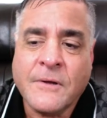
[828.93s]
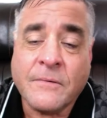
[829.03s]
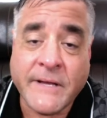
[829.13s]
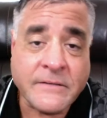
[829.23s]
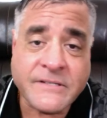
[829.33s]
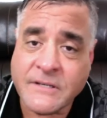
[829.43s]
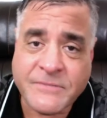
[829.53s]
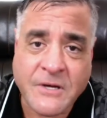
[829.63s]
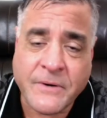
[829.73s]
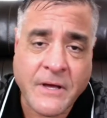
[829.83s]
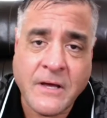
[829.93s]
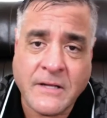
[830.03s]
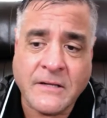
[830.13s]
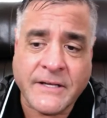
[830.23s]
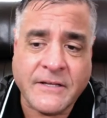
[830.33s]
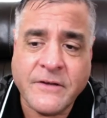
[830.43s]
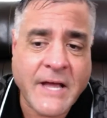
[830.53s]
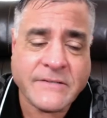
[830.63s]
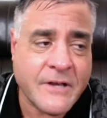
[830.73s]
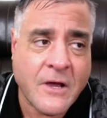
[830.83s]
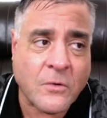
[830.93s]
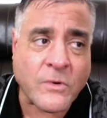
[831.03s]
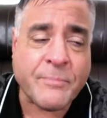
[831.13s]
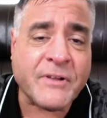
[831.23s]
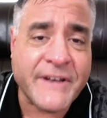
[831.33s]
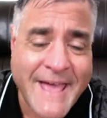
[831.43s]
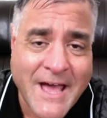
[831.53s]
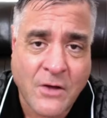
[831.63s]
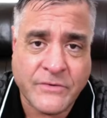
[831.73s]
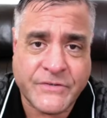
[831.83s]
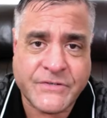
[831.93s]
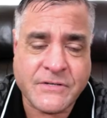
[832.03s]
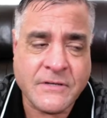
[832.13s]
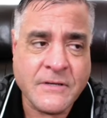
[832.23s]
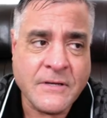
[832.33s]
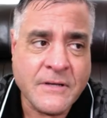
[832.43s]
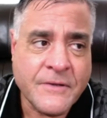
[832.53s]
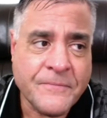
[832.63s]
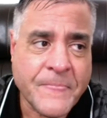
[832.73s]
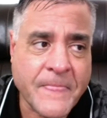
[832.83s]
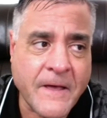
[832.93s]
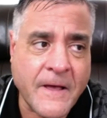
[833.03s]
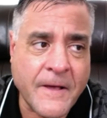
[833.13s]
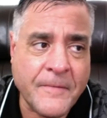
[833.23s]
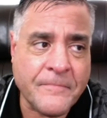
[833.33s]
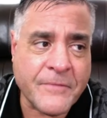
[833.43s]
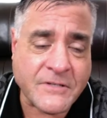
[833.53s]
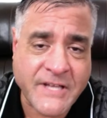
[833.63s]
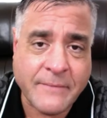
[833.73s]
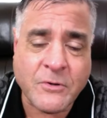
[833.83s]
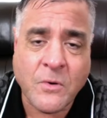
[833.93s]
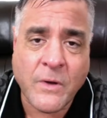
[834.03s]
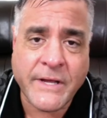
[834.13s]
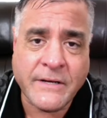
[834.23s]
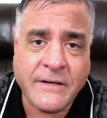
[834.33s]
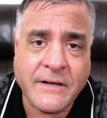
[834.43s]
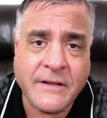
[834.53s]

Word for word: Well, I know something's going on. Like you guys know, Ripple announced um, their stablecoin.